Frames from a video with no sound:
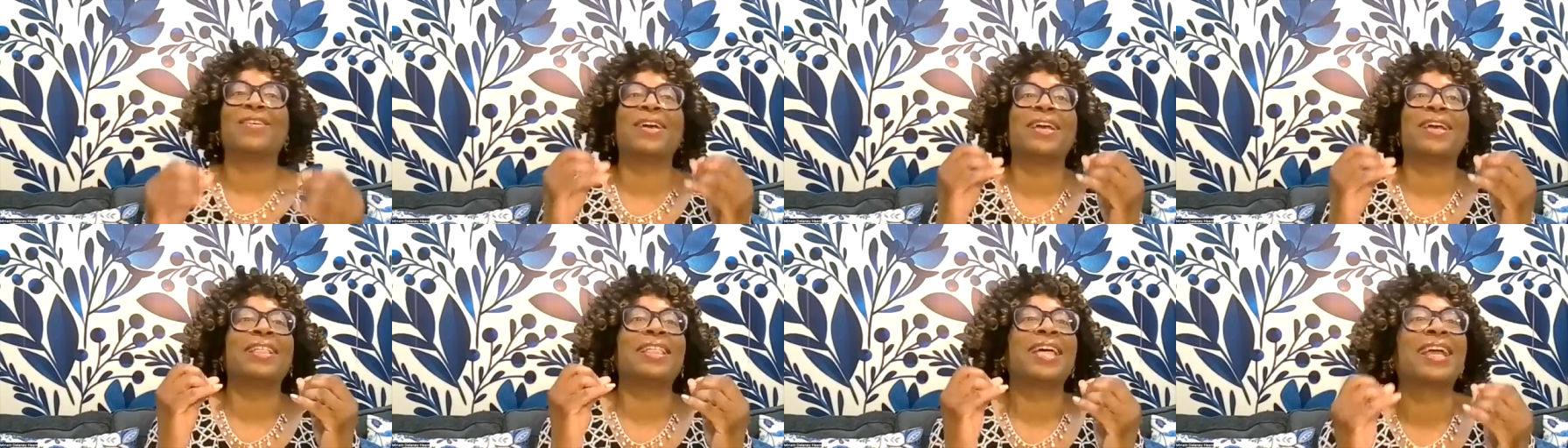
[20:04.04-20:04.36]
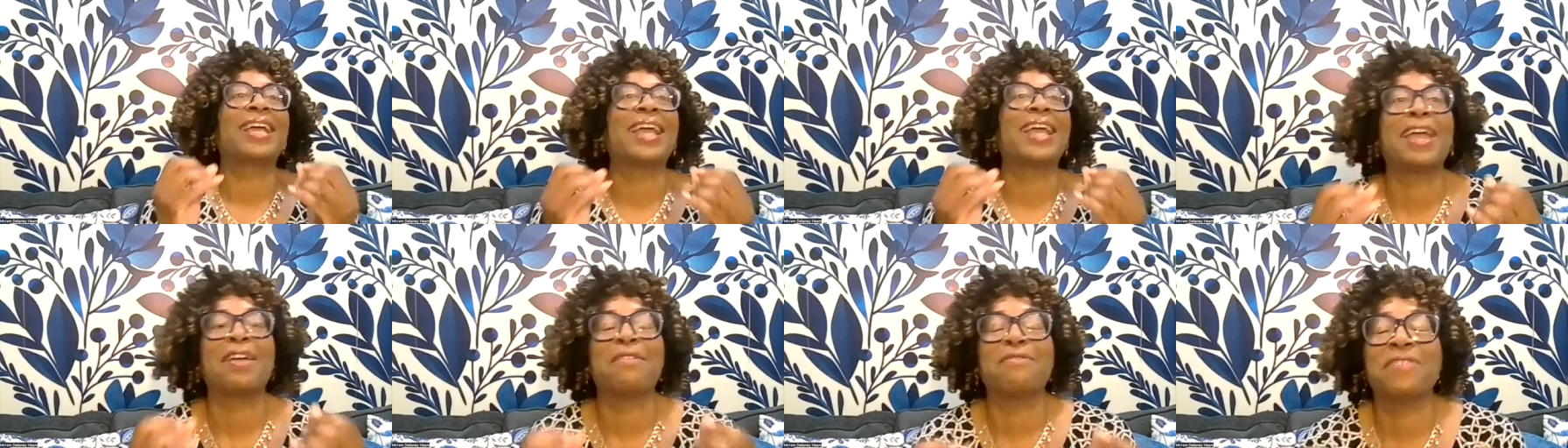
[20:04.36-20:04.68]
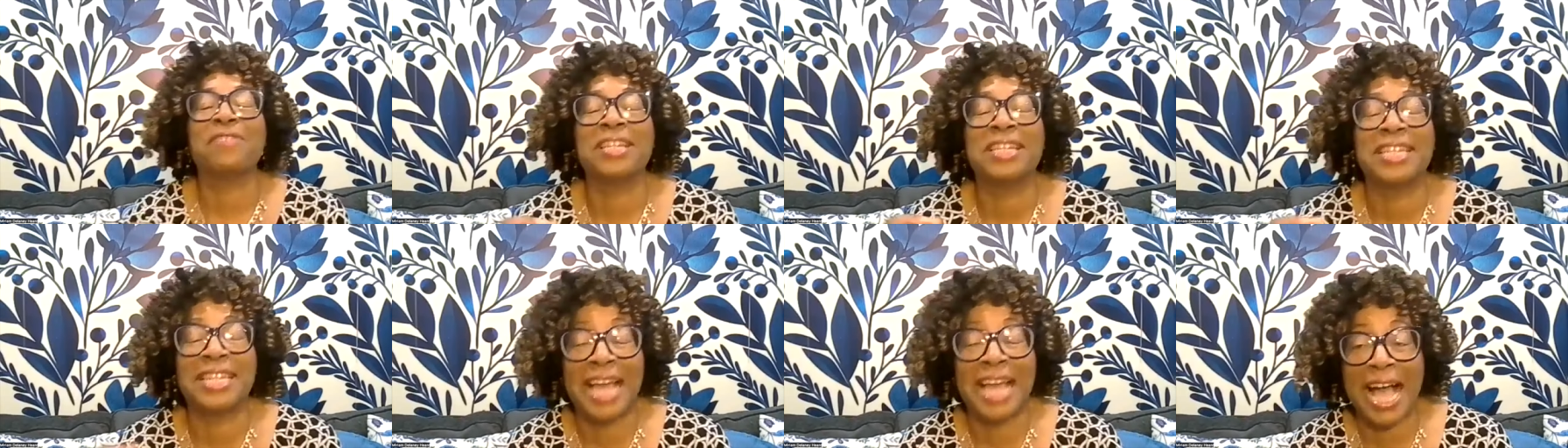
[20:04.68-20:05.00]
so it, like
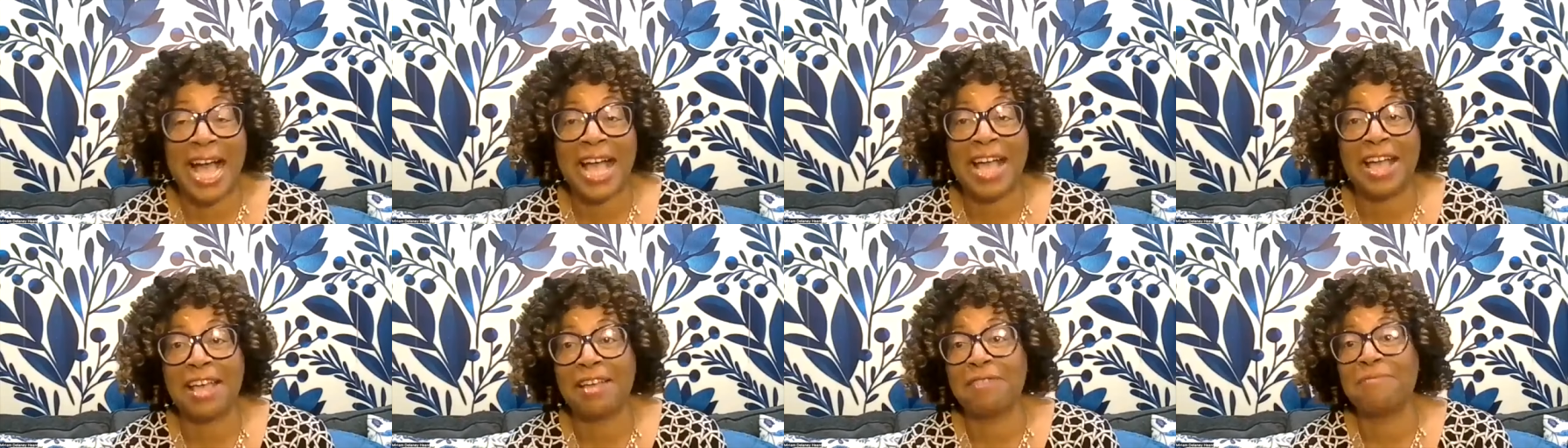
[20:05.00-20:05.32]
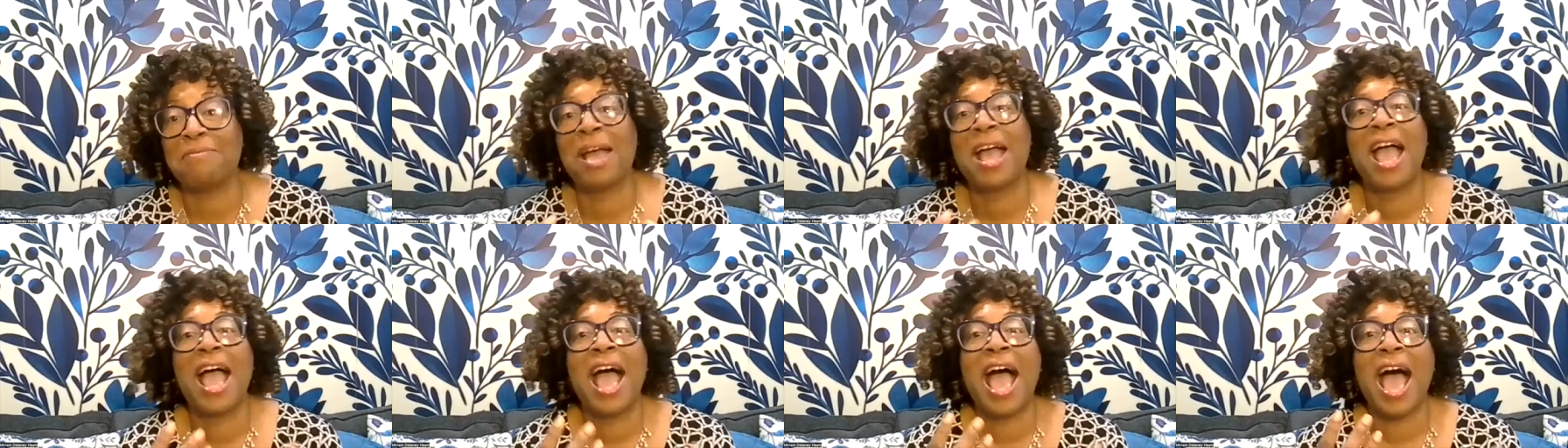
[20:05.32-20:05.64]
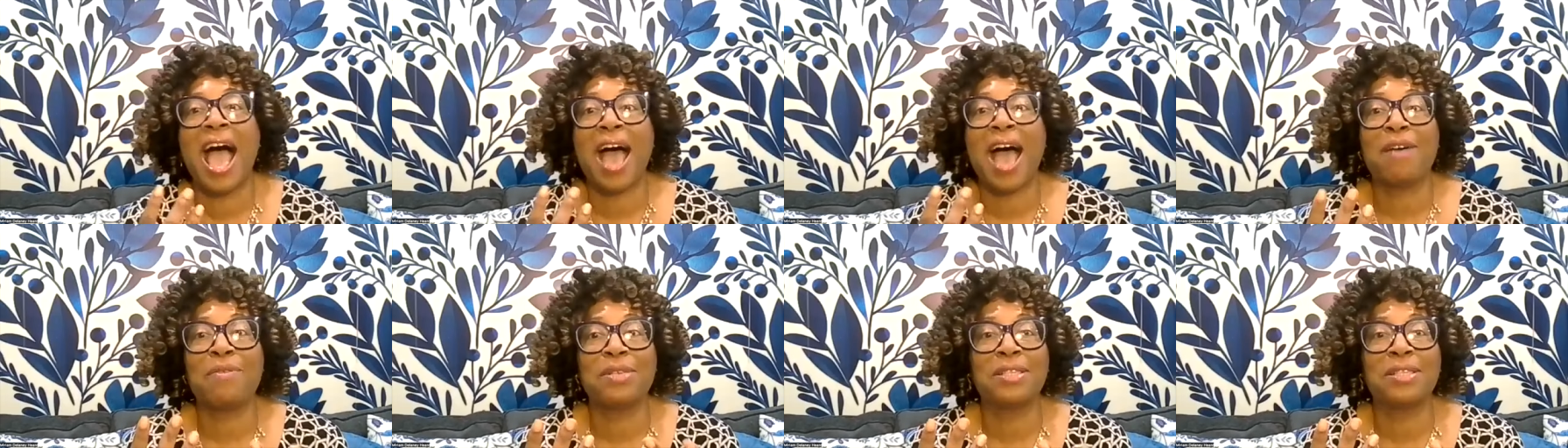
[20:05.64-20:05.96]
every time
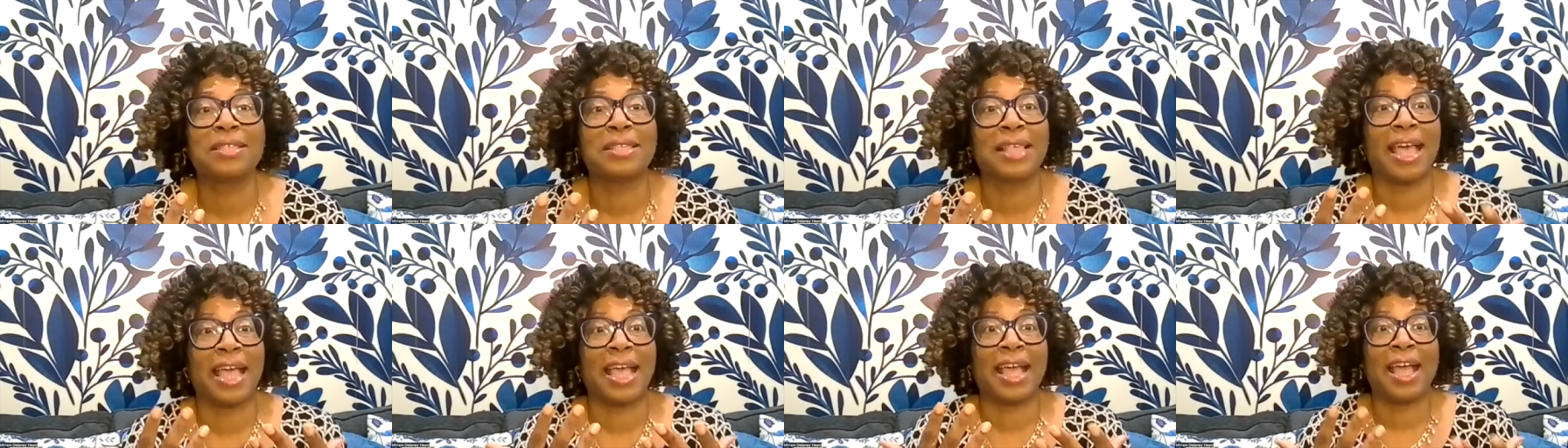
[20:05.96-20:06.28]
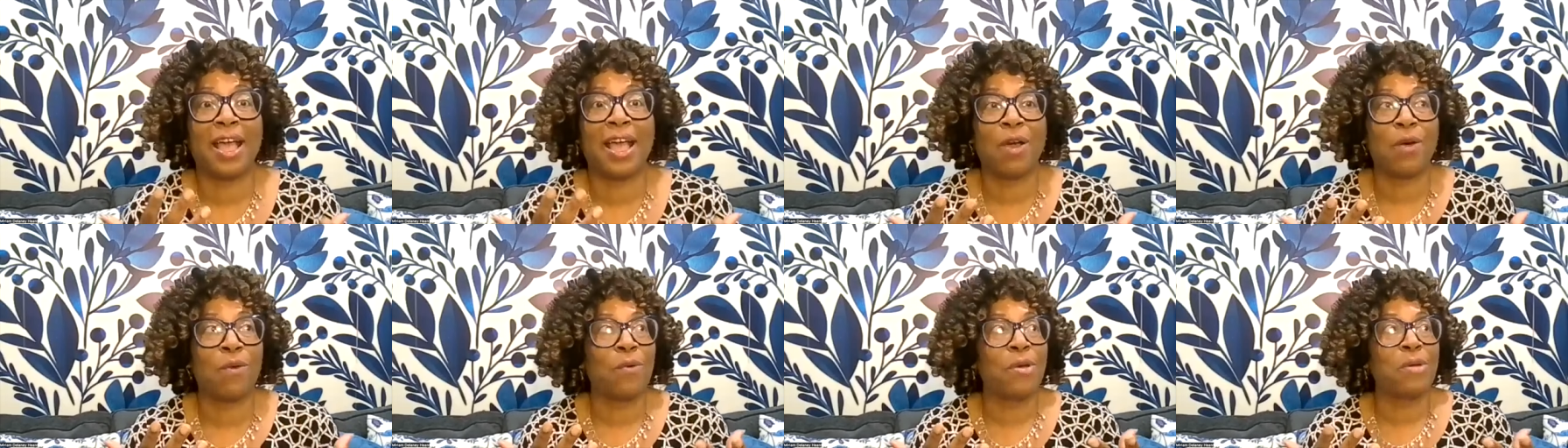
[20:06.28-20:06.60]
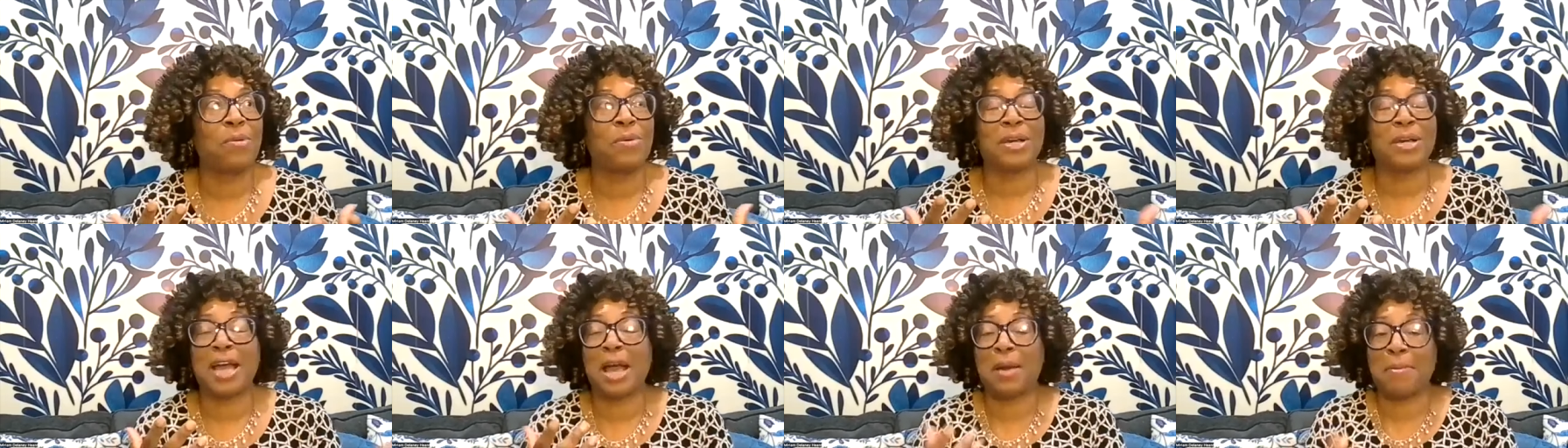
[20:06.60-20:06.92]
I was like,
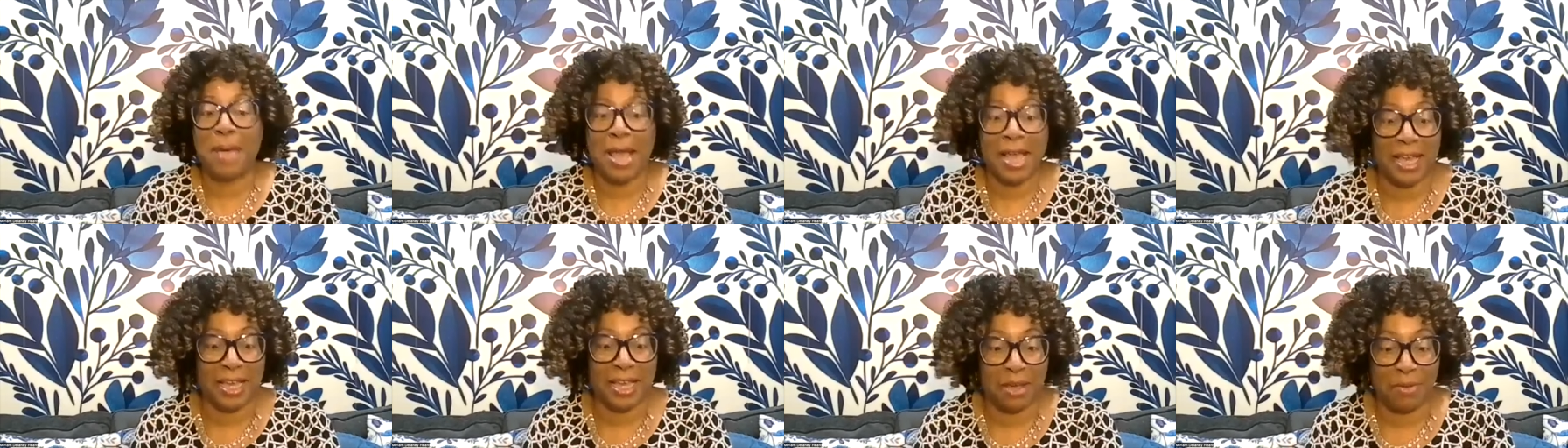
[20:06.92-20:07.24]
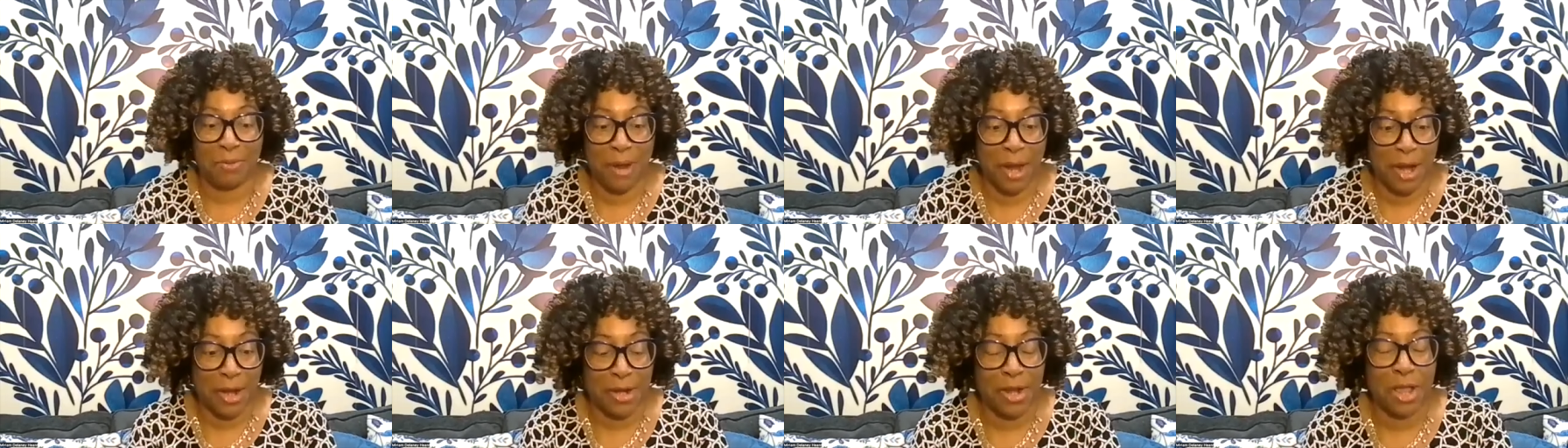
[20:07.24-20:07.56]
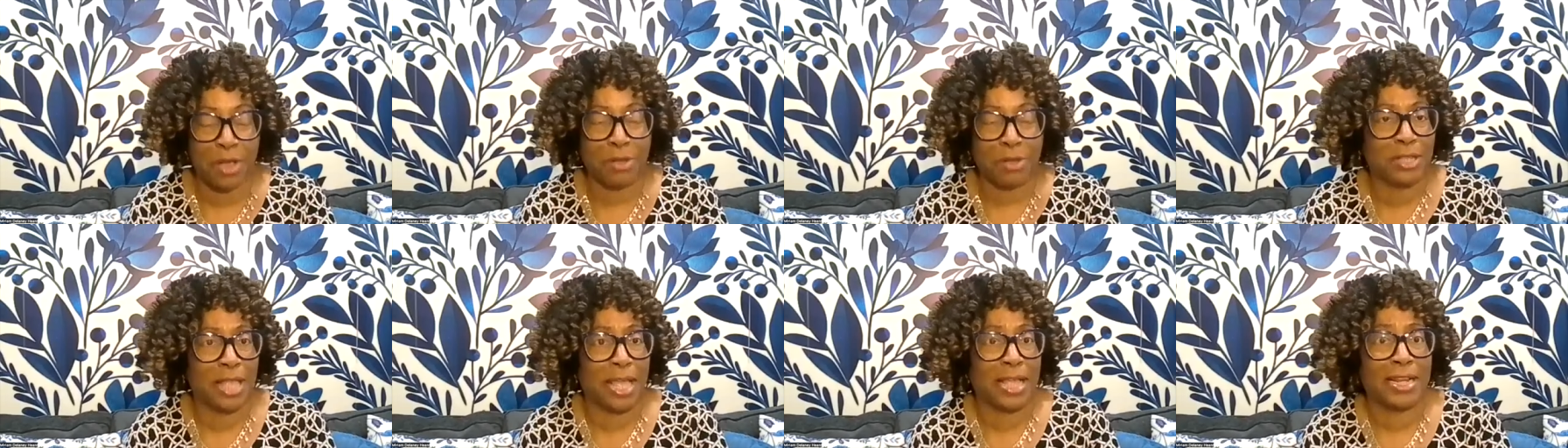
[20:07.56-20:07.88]
we would come back and compare notes.